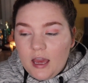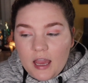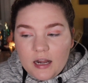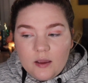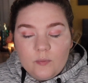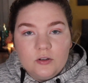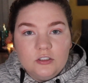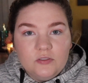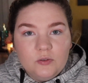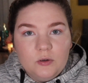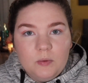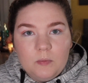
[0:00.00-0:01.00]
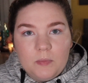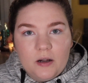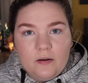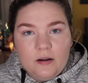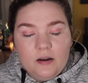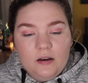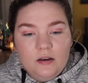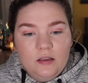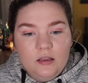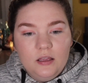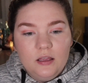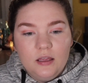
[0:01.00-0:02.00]
And I wonder if it would have been better
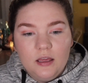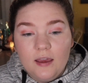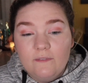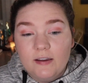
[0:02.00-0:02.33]
if